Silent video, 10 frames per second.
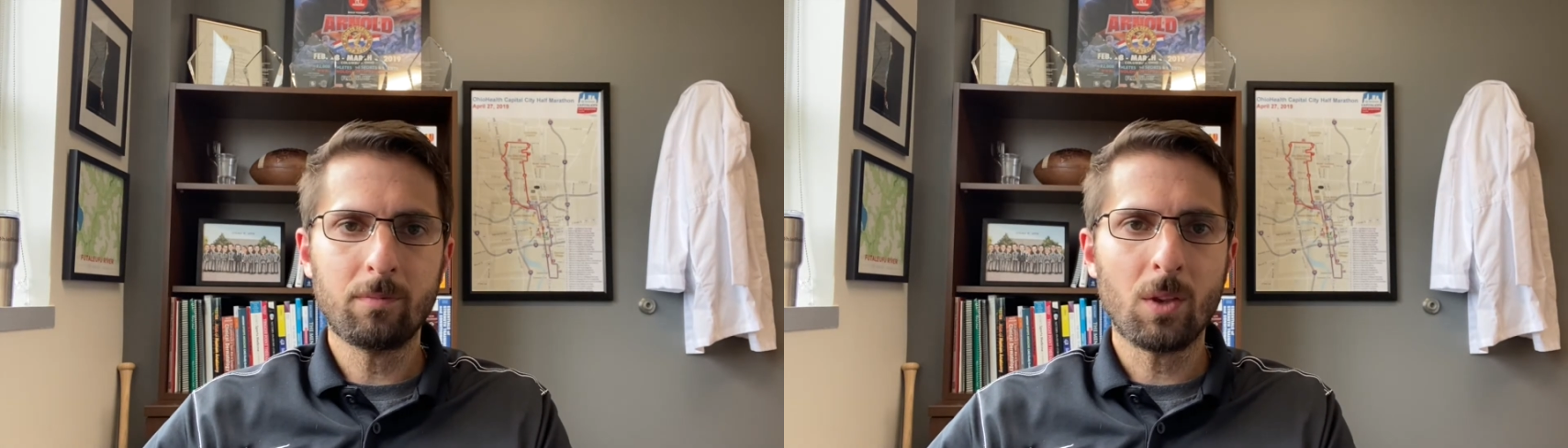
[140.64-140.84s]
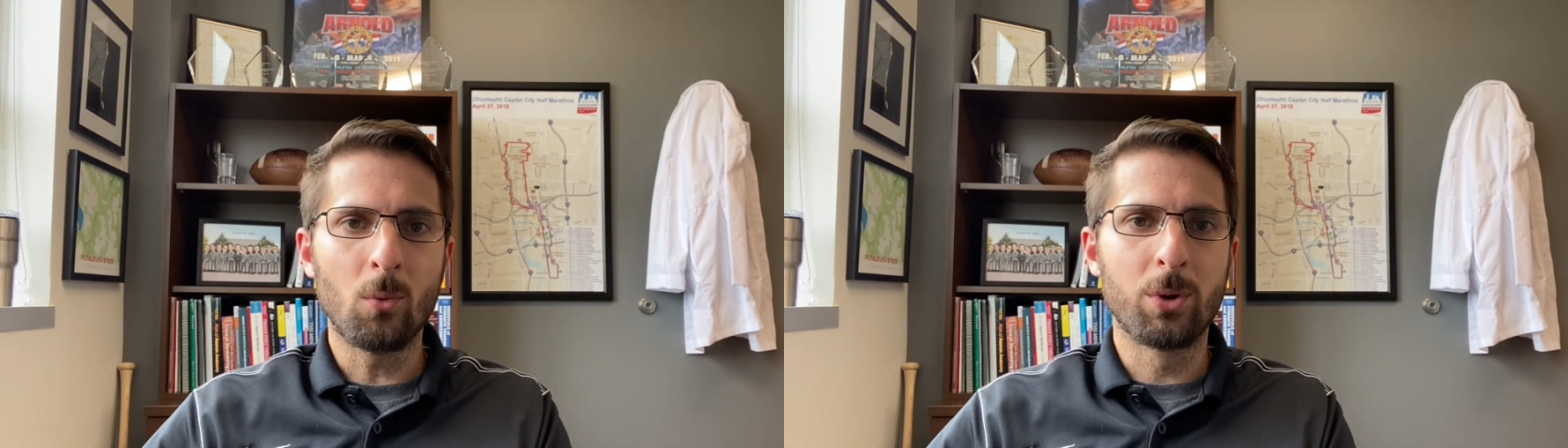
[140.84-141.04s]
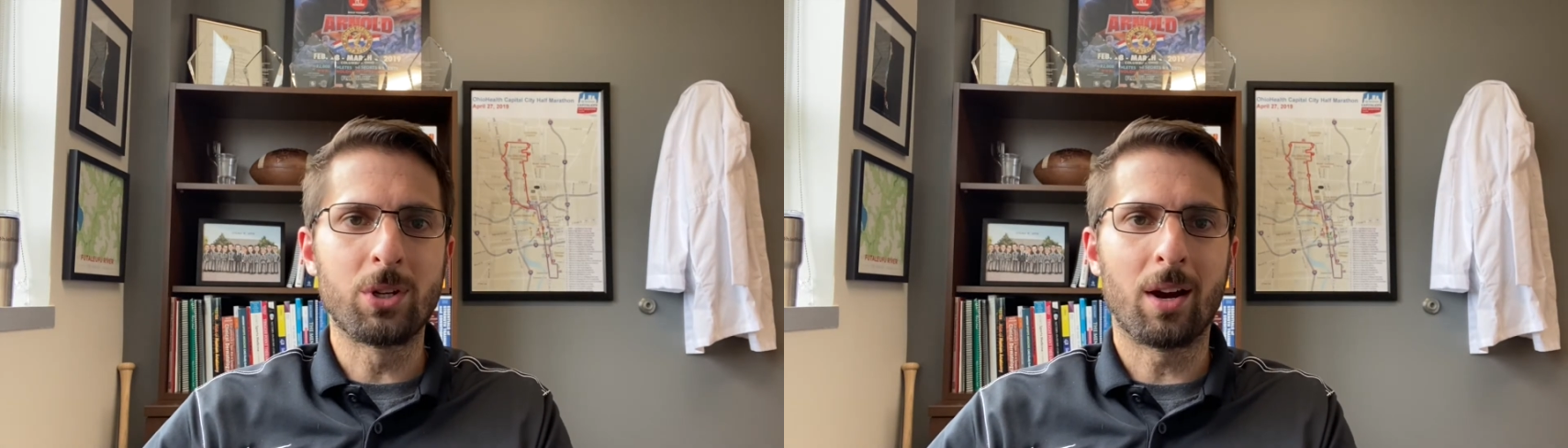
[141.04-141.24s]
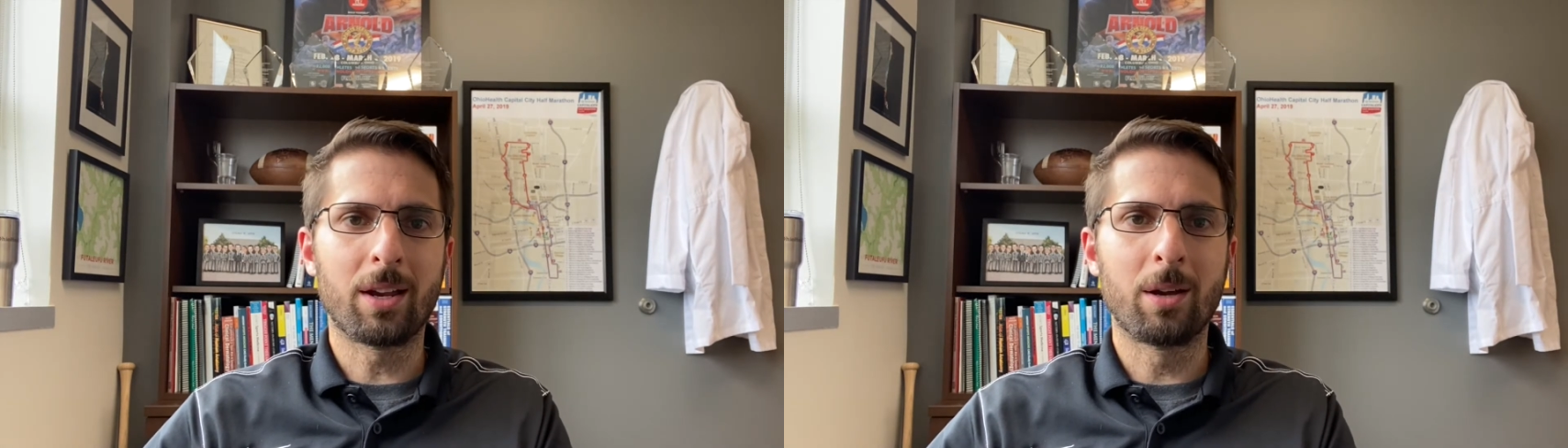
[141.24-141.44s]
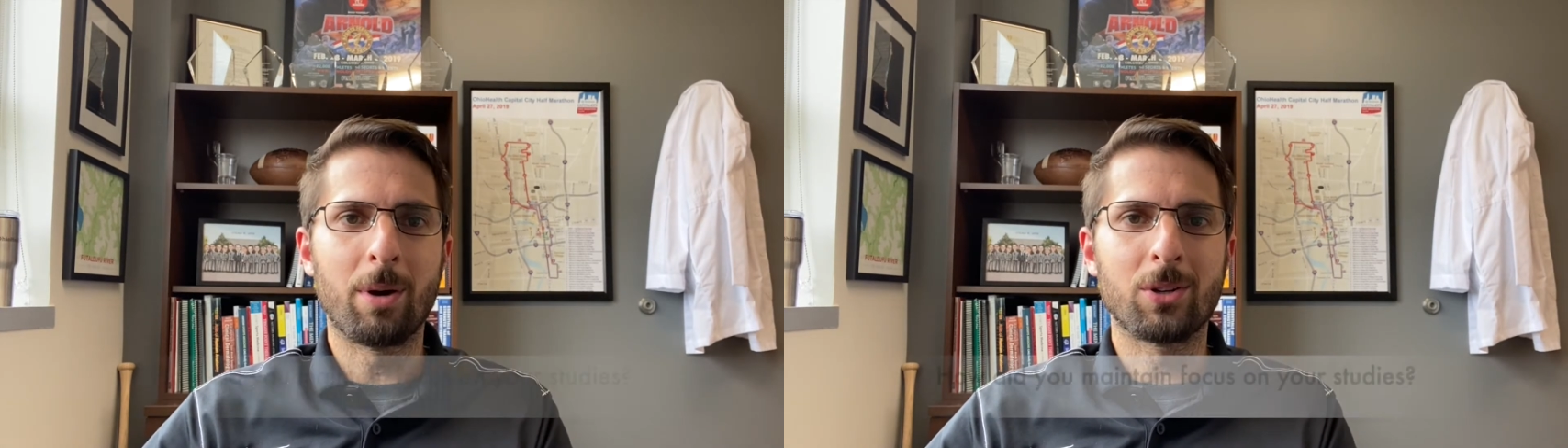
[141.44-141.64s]
When
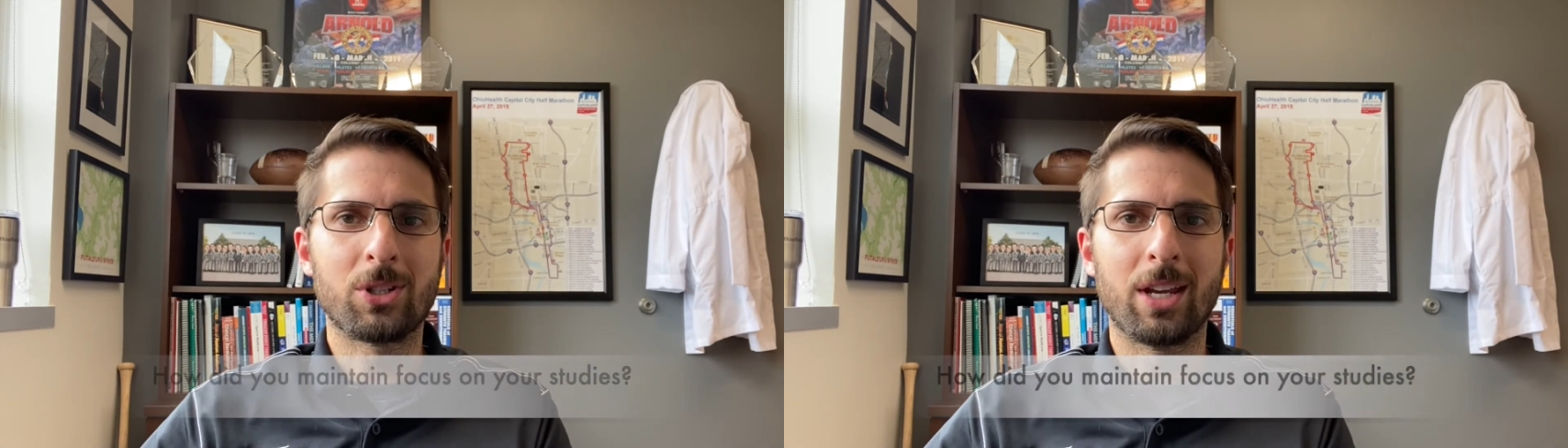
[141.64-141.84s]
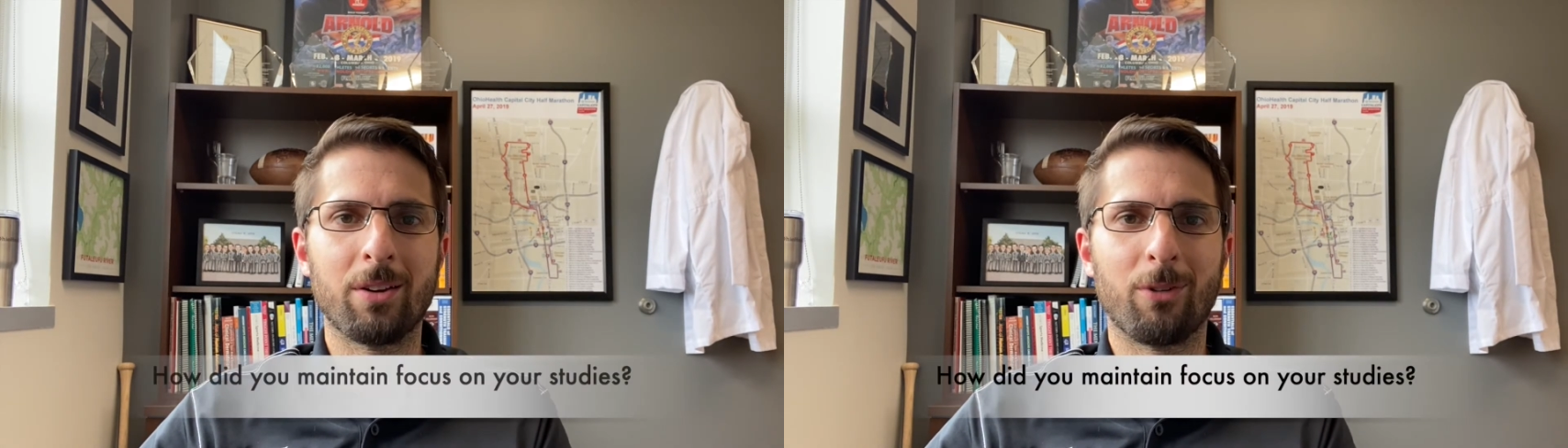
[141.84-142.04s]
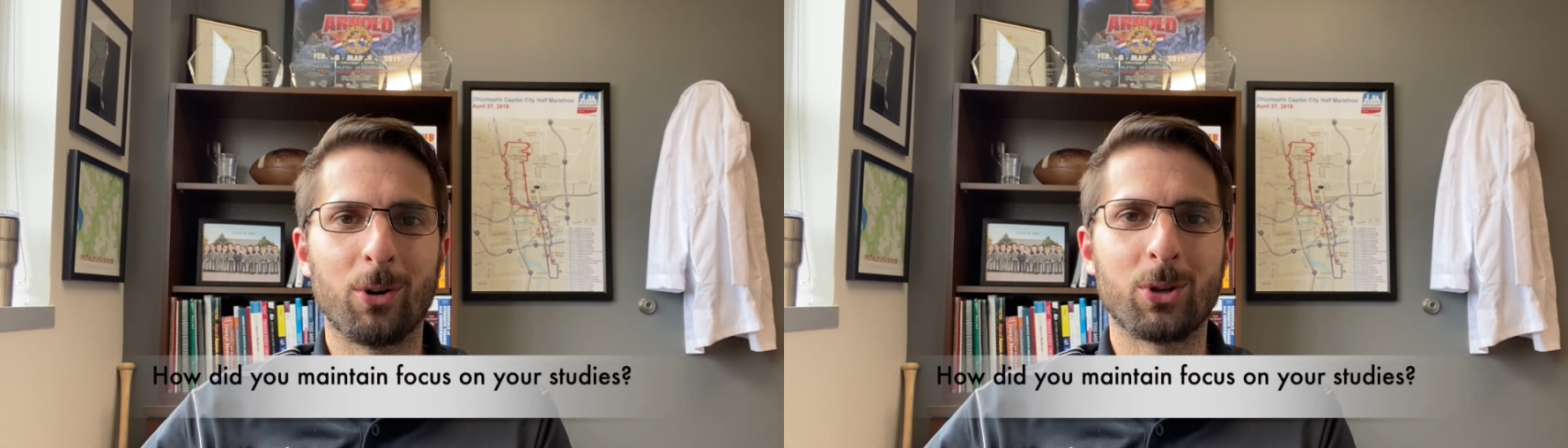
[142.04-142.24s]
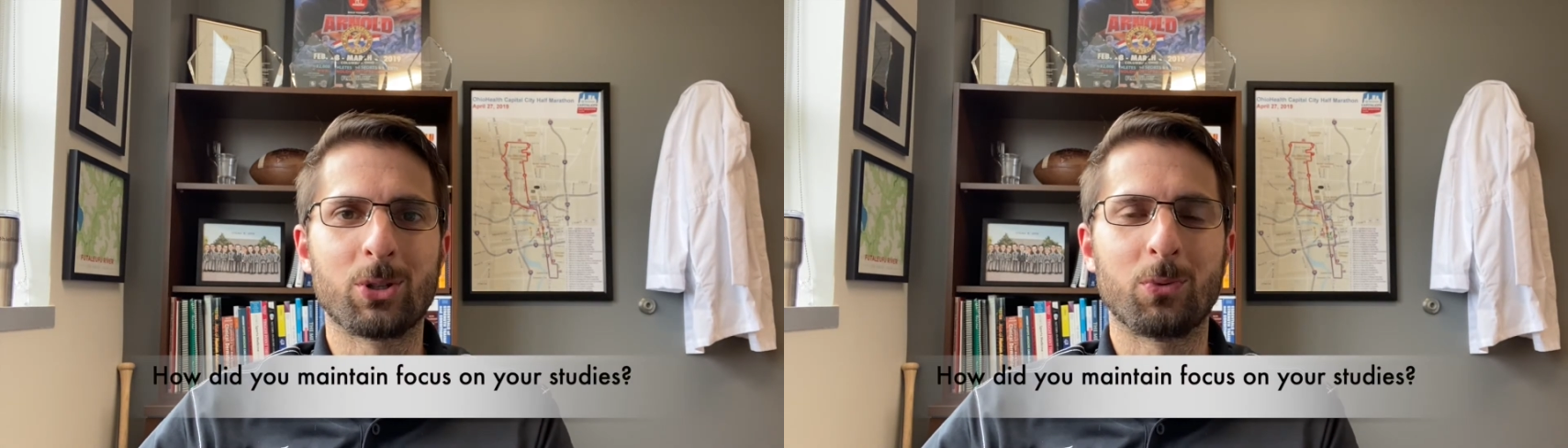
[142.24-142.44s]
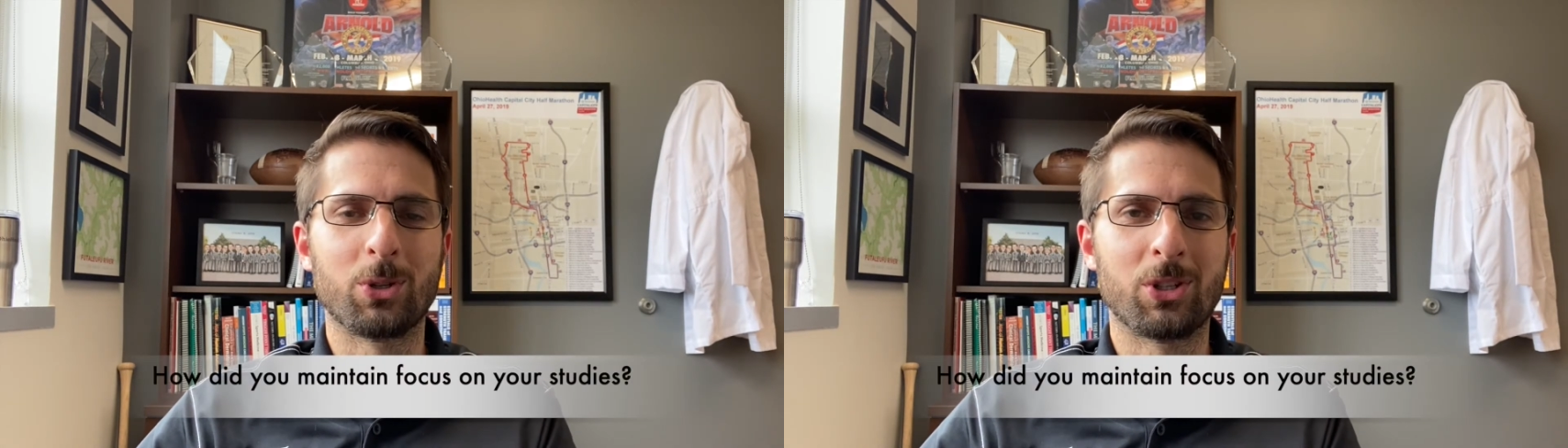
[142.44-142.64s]
talking about staying
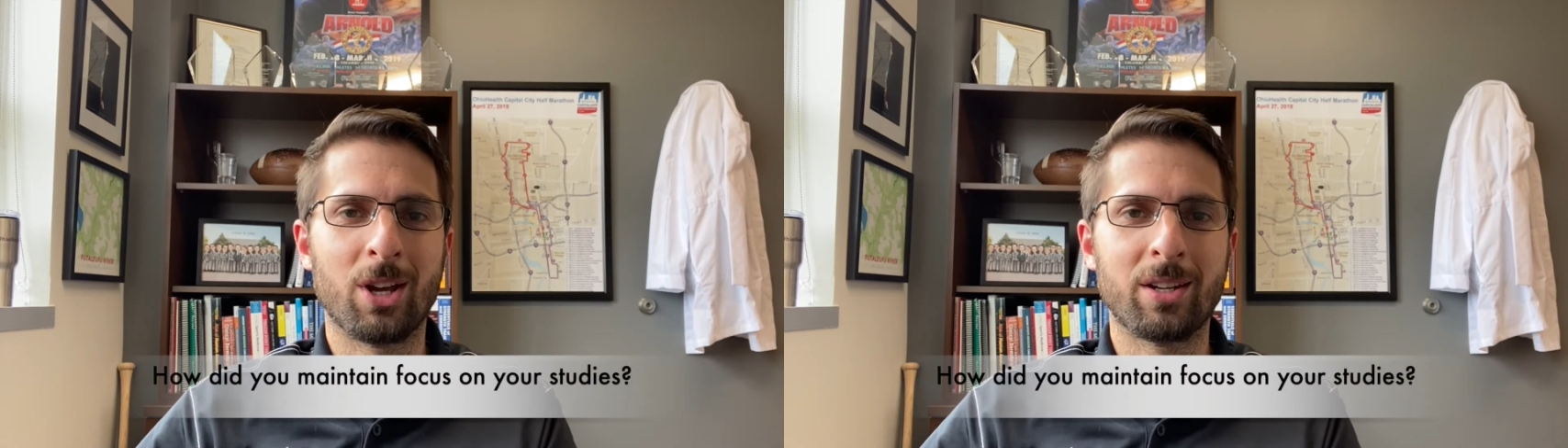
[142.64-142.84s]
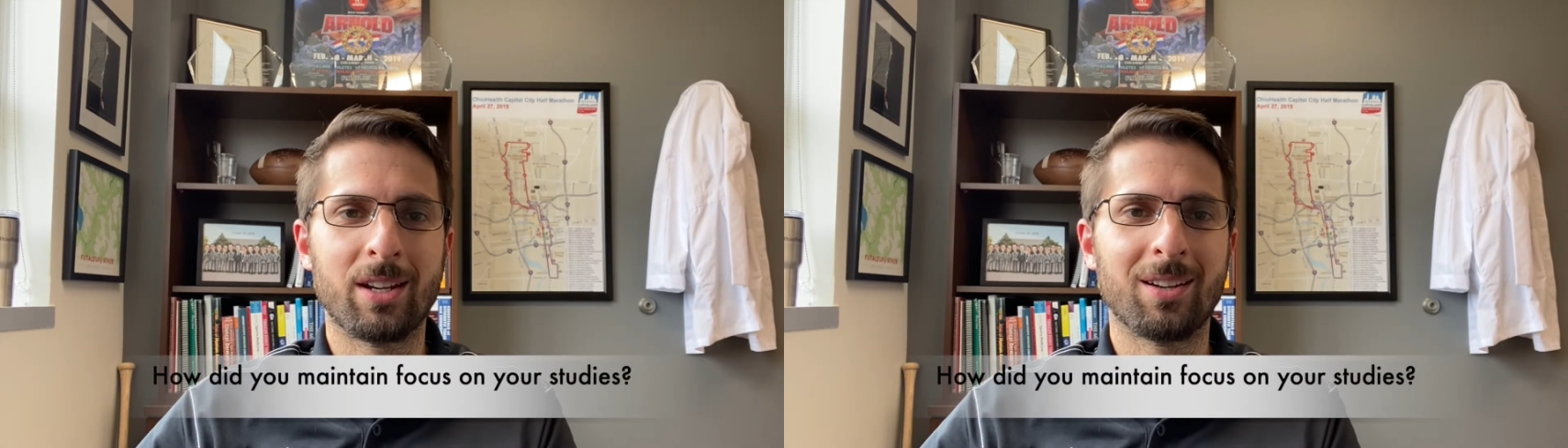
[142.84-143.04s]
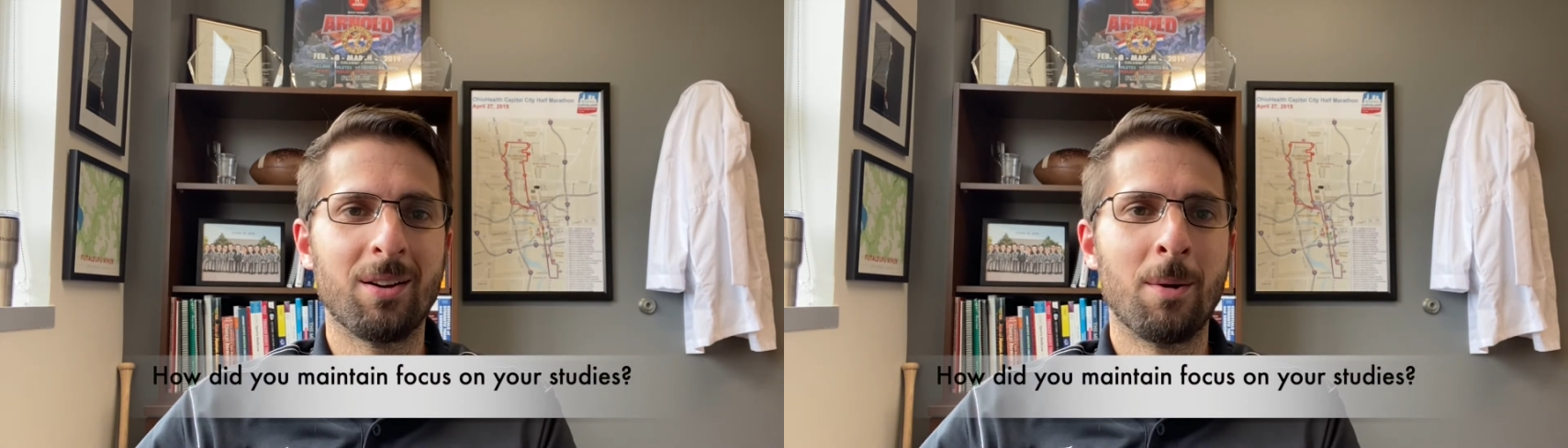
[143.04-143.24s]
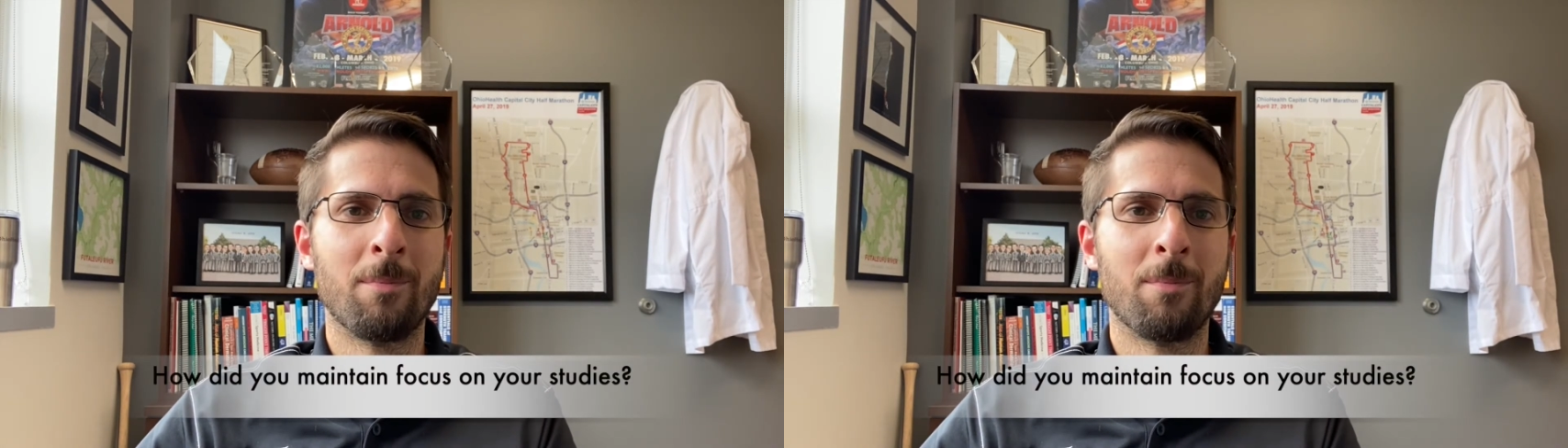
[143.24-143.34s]
focused with studying,